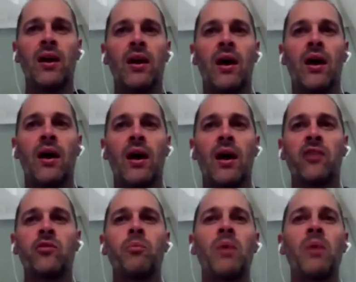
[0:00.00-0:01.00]

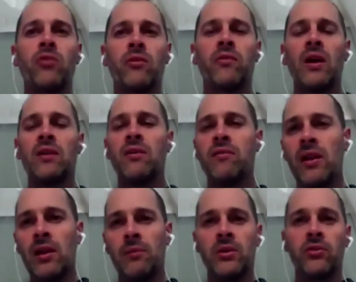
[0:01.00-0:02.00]
aspects of their
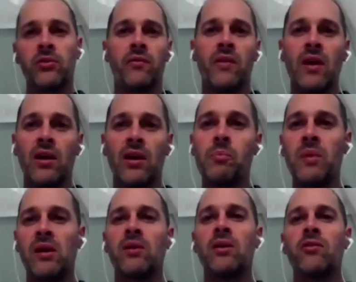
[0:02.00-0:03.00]
development, of their
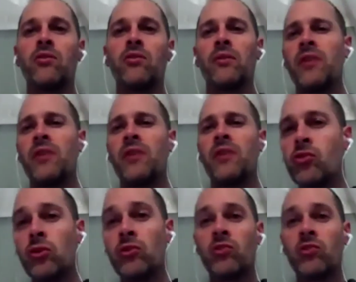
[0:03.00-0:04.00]
experience, of their
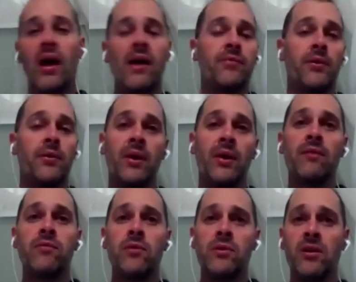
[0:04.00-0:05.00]
church life, or whatever
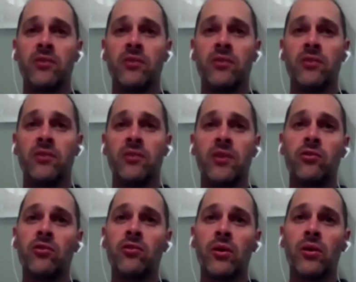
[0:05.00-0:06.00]
it is that you're talking
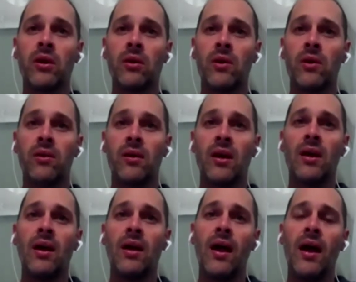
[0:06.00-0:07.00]
with.
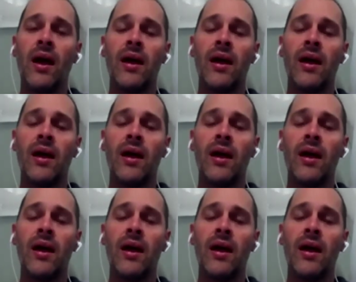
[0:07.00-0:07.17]
And